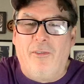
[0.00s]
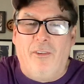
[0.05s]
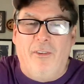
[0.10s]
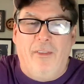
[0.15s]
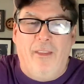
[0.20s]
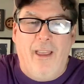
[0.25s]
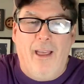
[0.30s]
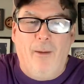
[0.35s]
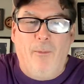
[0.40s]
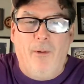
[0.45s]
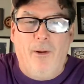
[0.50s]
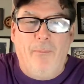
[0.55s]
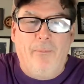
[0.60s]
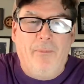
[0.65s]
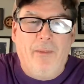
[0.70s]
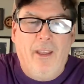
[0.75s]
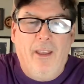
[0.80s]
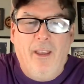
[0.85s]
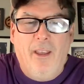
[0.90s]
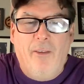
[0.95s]
in that one.
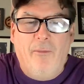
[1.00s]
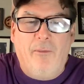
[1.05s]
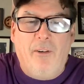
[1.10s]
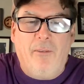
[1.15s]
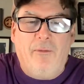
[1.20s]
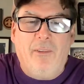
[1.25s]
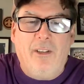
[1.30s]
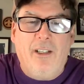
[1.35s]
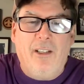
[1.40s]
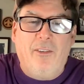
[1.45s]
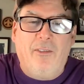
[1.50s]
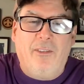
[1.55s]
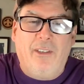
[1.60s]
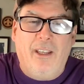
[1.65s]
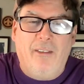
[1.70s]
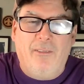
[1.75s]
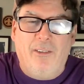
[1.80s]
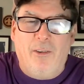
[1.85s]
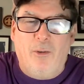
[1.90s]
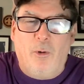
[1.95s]

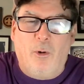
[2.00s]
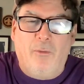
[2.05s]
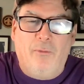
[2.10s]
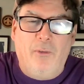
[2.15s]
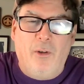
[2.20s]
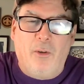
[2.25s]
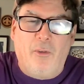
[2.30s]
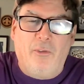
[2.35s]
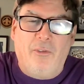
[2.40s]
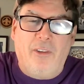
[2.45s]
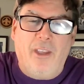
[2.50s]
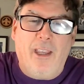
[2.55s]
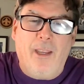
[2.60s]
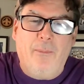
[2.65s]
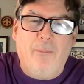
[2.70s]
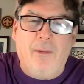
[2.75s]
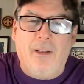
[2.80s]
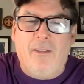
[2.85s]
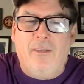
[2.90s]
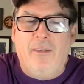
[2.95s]
15-7, Norfolk
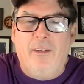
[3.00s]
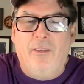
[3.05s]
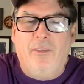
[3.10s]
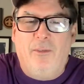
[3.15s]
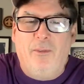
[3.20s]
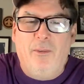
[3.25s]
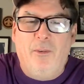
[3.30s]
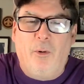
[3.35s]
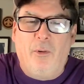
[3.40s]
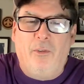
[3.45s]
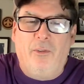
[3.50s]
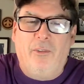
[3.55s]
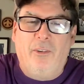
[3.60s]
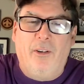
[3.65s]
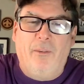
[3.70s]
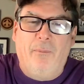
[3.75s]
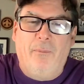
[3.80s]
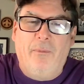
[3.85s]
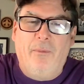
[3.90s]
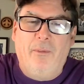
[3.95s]
State beat North
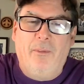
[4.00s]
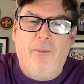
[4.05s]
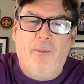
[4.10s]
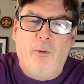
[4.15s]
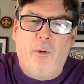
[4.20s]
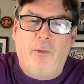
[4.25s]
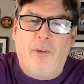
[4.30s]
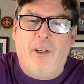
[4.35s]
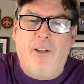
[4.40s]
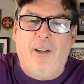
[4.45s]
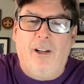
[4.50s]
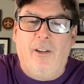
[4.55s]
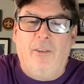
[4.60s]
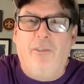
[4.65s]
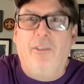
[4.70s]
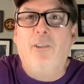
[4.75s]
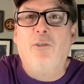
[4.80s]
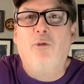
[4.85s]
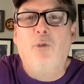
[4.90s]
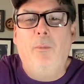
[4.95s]
Carolina
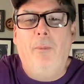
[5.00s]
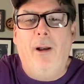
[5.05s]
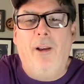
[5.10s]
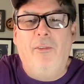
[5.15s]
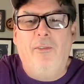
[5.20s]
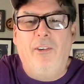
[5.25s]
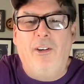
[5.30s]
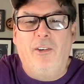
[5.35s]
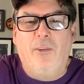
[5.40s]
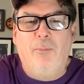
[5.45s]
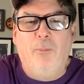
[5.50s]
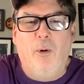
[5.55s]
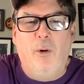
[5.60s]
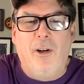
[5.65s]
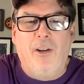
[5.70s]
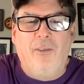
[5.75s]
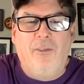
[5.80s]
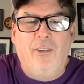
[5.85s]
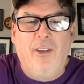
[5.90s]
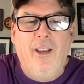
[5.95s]
Central by 6
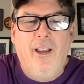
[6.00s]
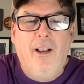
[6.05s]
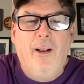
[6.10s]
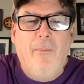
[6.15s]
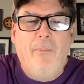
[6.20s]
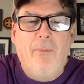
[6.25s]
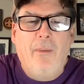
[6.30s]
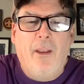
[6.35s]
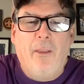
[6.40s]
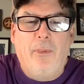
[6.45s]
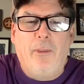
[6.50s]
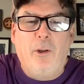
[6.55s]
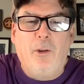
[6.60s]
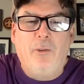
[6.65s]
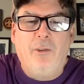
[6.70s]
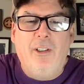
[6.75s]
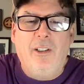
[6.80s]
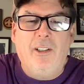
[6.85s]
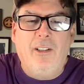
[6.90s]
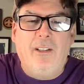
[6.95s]
points.
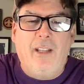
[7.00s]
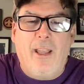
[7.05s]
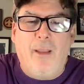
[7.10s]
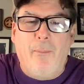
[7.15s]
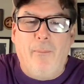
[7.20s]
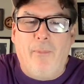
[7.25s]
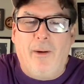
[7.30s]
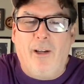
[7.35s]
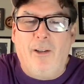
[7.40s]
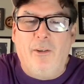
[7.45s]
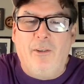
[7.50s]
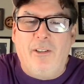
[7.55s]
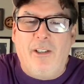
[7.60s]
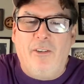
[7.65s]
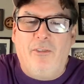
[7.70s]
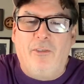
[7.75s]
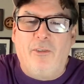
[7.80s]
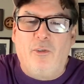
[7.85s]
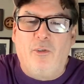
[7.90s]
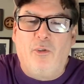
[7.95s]
13-8, Maryland
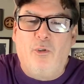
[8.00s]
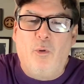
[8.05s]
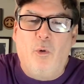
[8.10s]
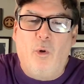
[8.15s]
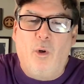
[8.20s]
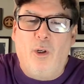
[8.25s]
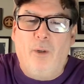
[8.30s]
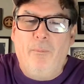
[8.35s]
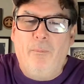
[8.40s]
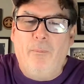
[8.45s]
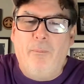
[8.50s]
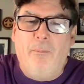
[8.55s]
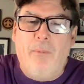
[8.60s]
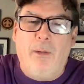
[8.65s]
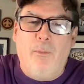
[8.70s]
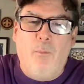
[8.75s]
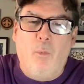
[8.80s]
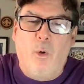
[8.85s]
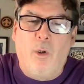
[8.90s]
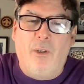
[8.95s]
Eastern Shore
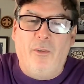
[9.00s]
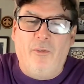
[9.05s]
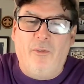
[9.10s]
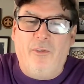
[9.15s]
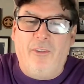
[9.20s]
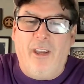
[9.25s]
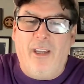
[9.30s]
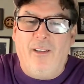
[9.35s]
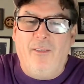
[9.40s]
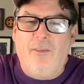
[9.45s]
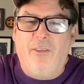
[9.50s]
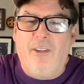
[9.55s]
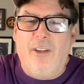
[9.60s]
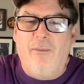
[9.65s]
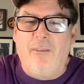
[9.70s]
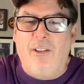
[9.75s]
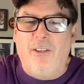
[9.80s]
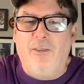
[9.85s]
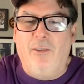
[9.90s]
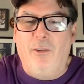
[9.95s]
beat Morgan State
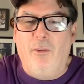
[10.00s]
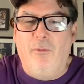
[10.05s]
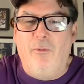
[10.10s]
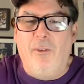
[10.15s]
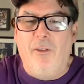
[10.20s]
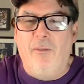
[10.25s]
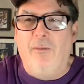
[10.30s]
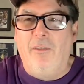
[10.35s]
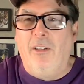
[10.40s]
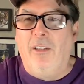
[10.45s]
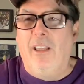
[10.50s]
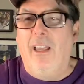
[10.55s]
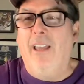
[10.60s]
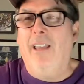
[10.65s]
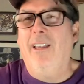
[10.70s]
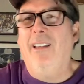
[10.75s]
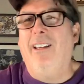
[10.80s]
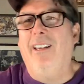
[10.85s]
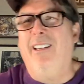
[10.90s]
72-58.